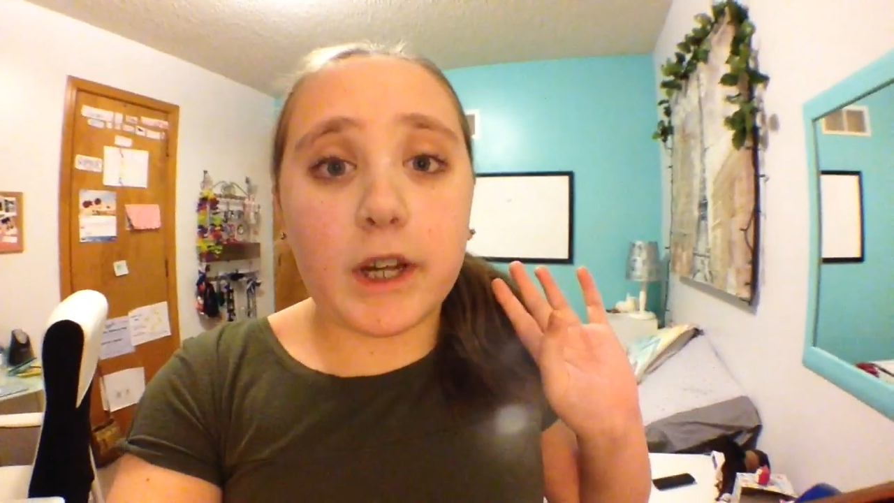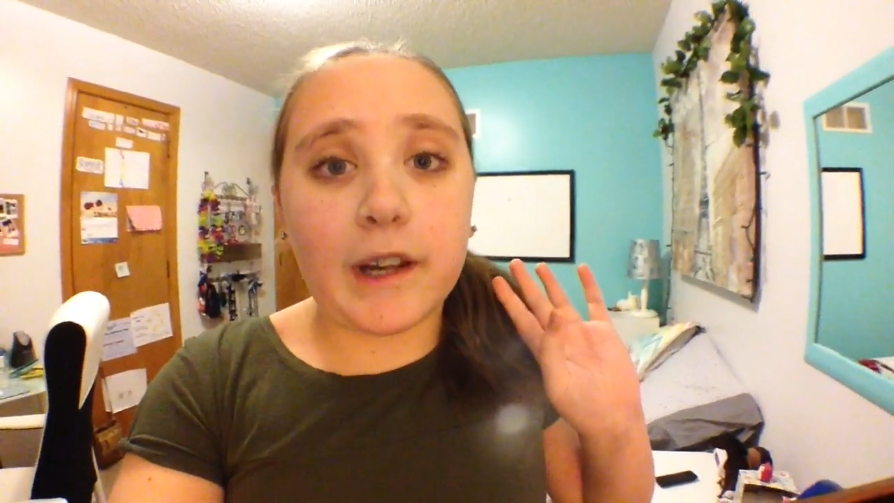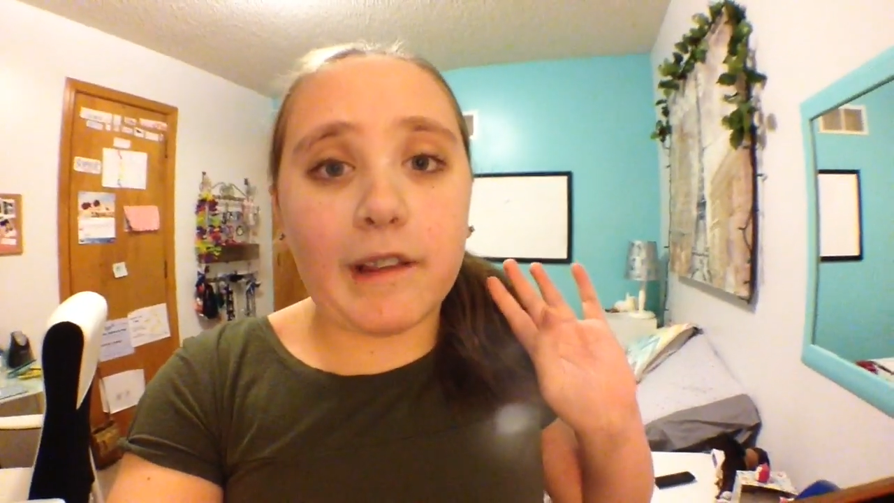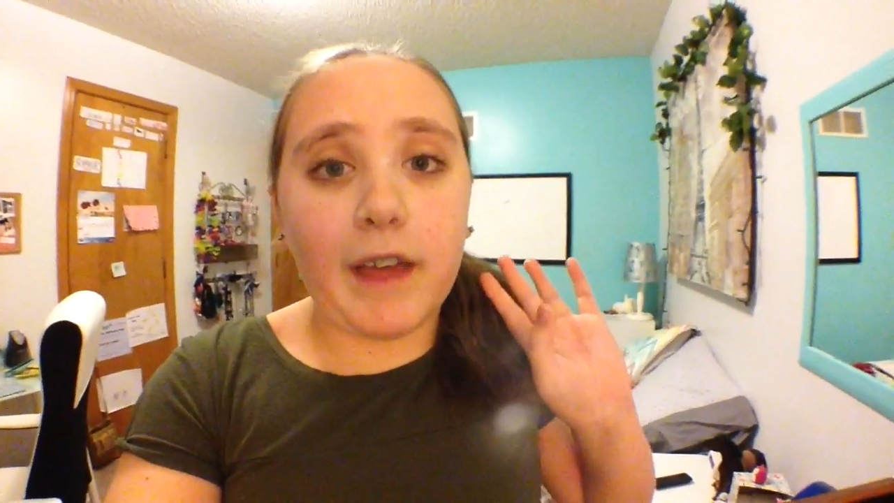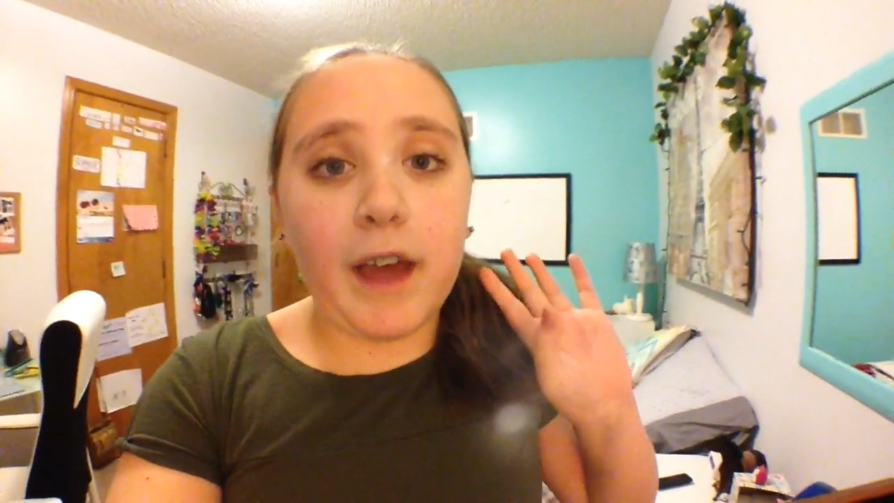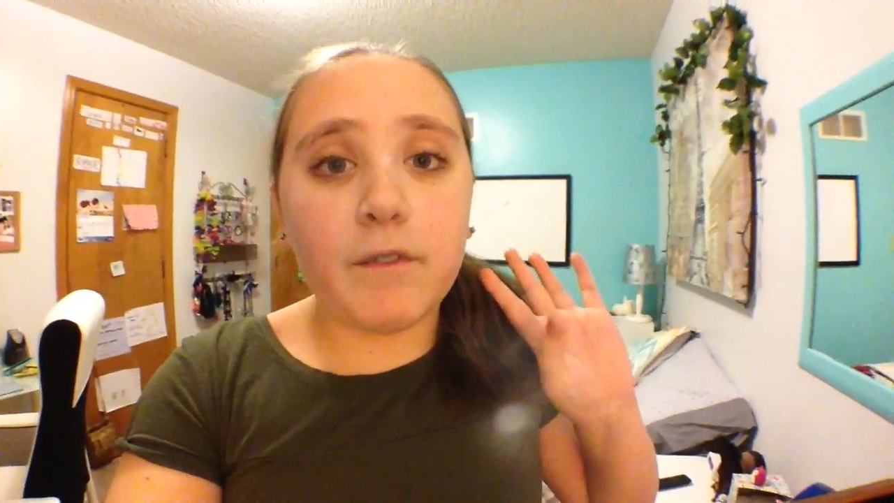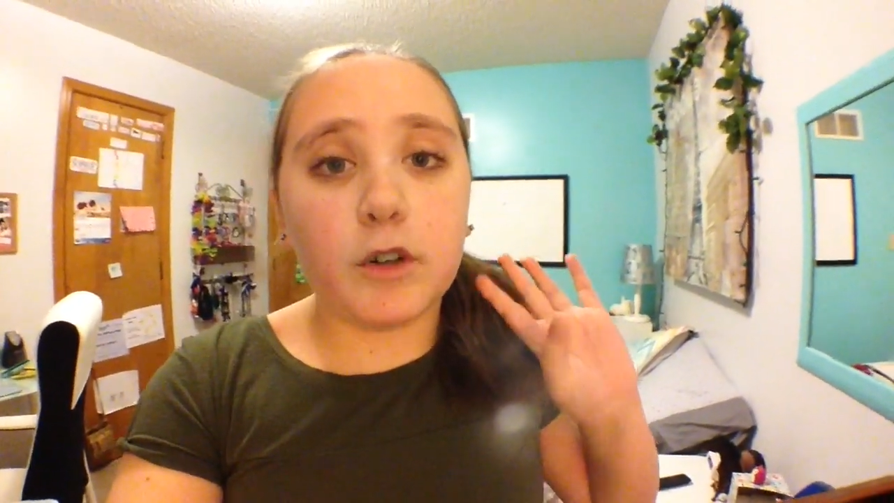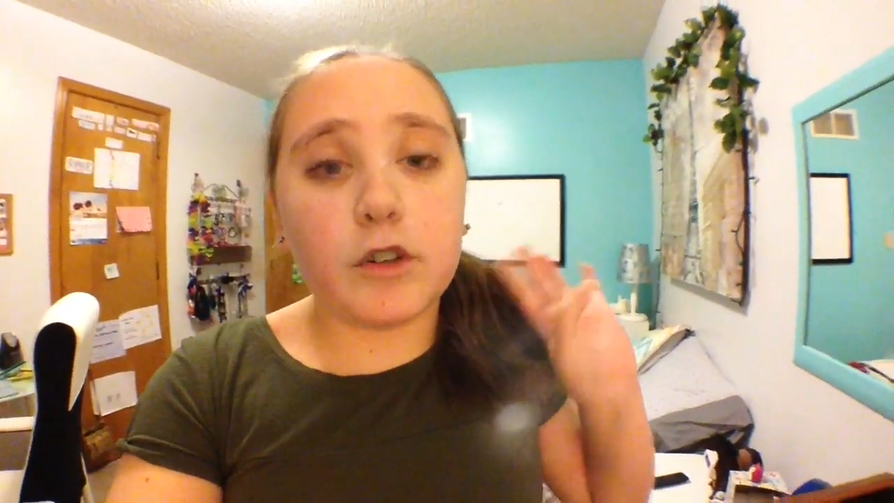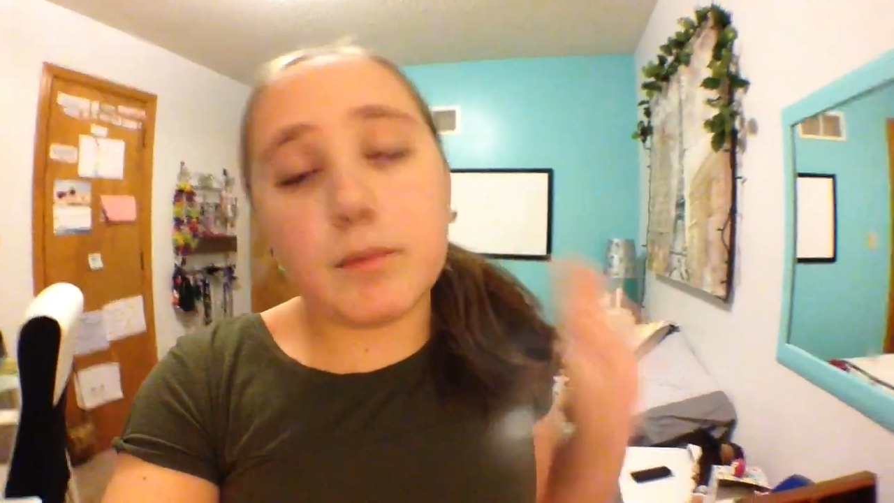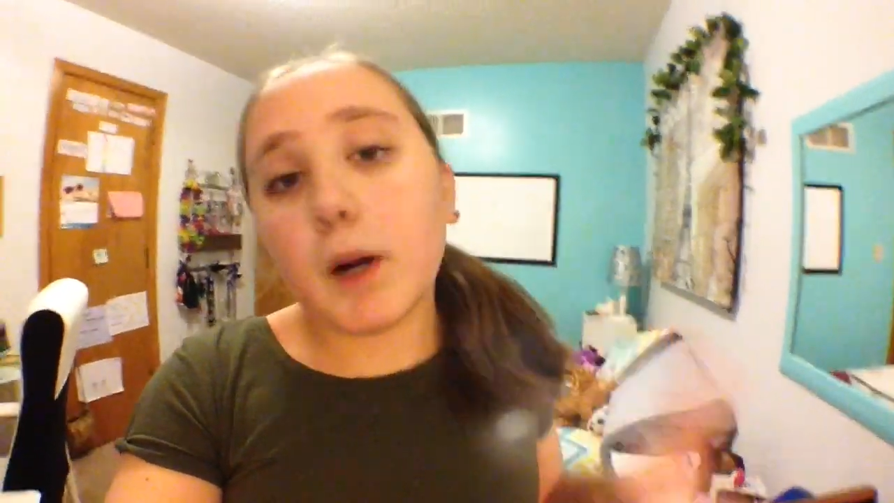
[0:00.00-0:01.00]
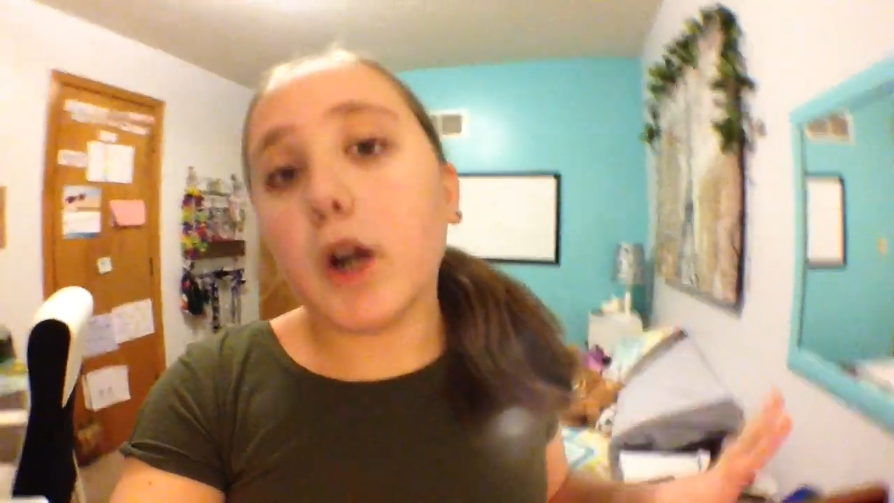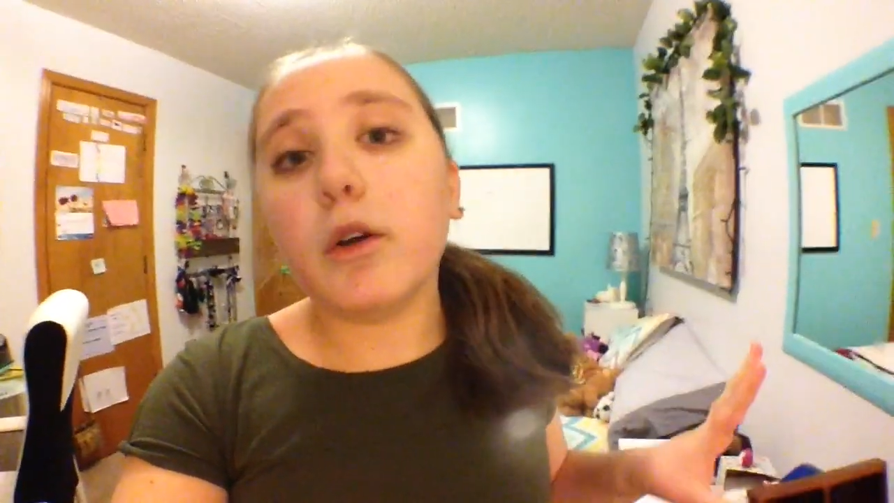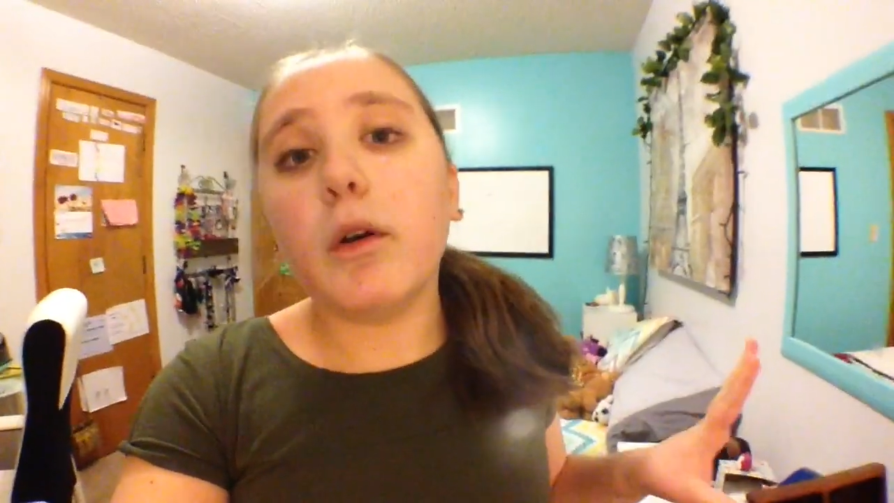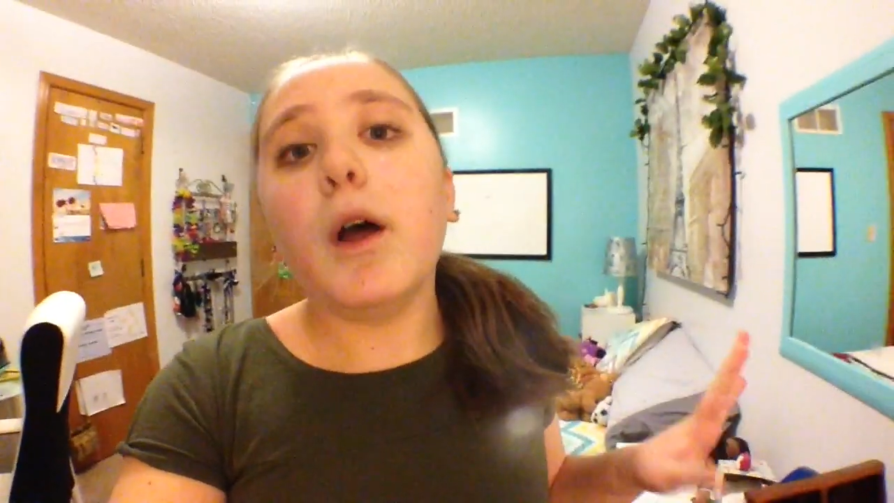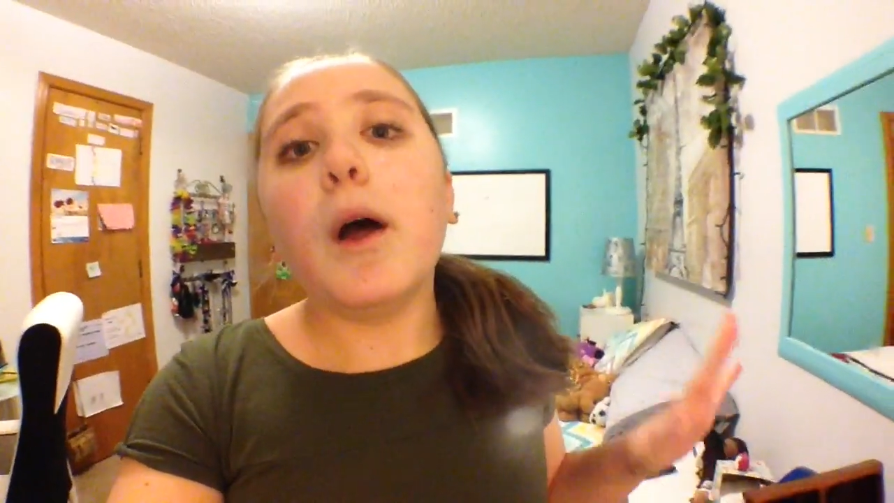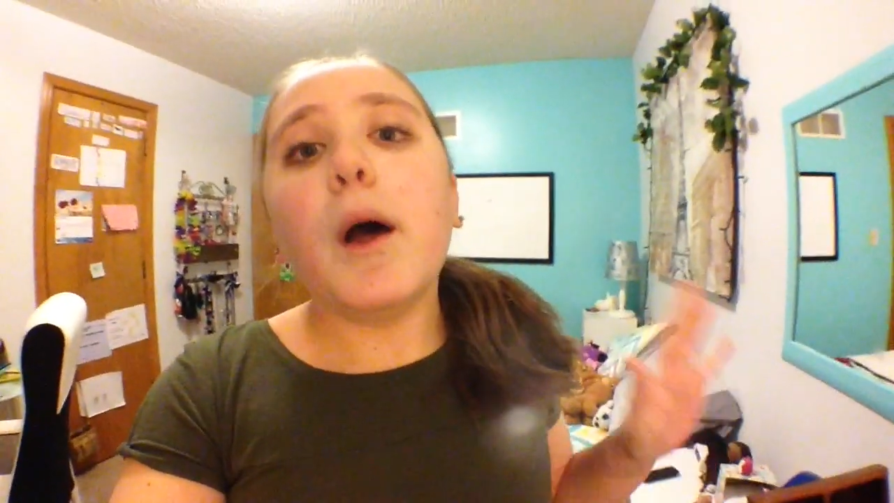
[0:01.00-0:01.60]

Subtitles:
editing that for tomorrow.